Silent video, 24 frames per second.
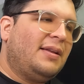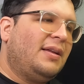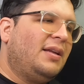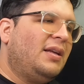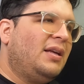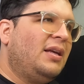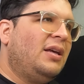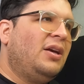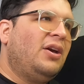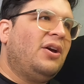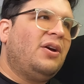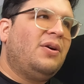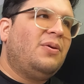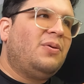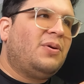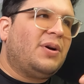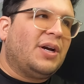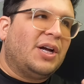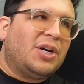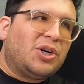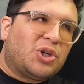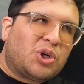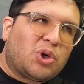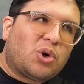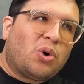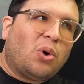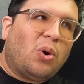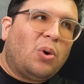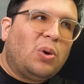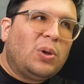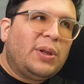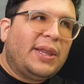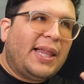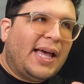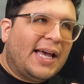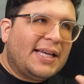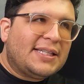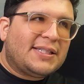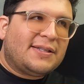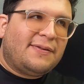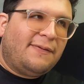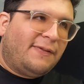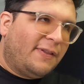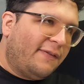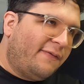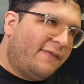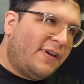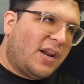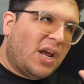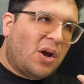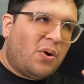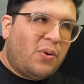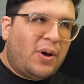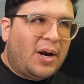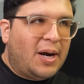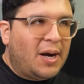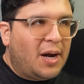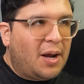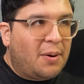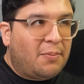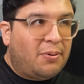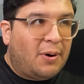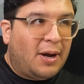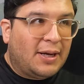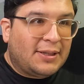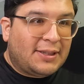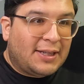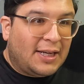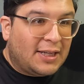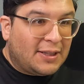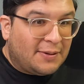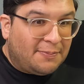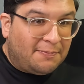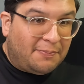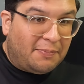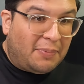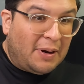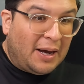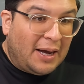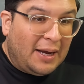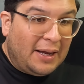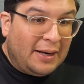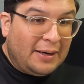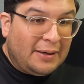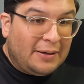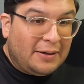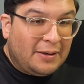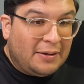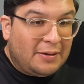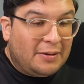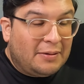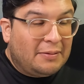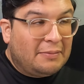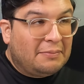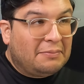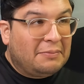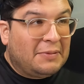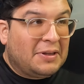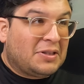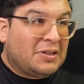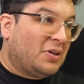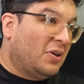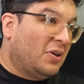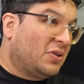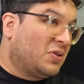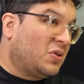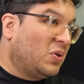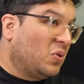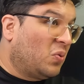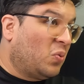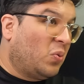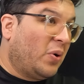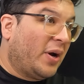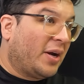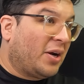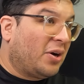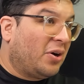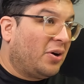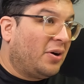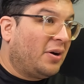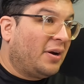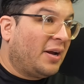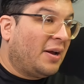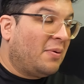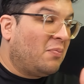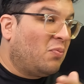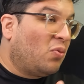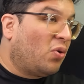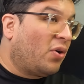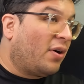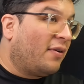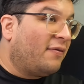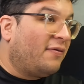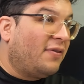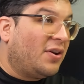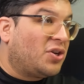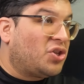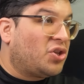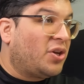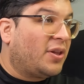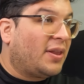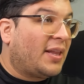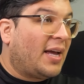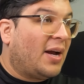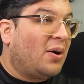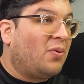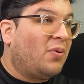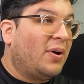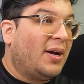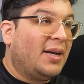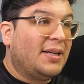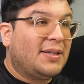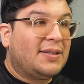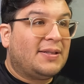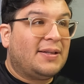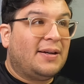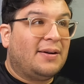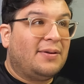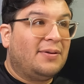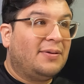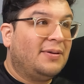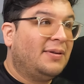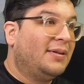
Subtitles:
You control less of the video editing process, but it's also quicker and more efficient that way. So